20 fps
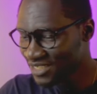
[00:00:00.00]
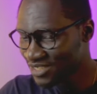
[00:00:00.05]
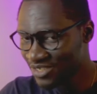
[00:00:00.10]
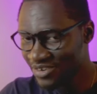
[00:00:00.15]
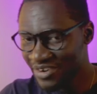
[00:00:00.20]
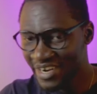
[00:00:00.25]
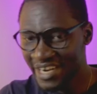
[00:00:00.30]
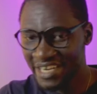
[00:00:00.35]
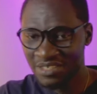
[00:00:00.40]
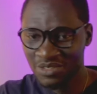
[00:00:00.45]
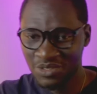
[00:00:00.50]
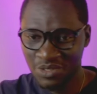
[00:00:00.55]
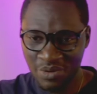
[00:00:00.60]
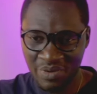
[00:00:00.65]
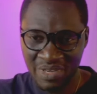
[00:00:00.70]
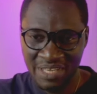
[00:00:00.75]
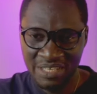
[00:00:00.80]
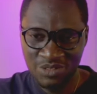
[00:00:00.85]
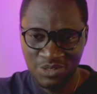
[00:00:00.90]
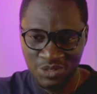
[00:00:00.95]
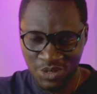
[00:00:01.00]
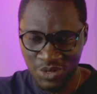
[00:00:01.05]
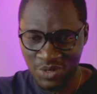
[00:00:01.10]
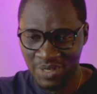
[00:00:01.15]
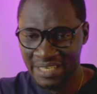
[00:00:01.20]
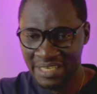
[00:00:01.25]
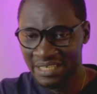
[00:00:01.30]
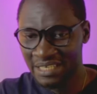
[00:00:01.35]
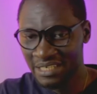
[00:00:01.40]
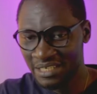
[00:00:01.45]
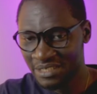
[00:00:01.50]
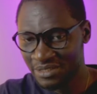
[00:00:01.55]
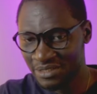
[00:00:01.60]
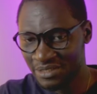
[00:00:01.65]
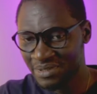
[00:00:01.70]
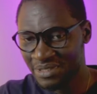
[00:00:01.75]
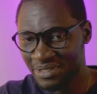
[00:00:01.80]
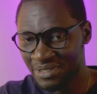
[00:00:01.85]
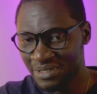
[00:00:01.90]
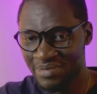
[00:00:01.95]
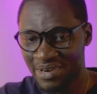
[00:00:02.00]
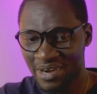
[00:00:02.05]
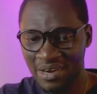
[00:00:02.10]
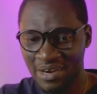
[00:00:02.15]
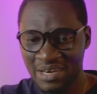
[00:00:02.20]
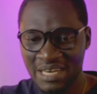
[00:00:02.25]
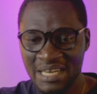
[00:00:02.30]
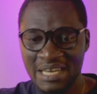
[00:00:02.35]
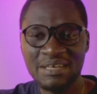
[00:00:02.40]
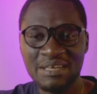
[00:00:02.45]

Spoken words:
screen so we can talk a little bit about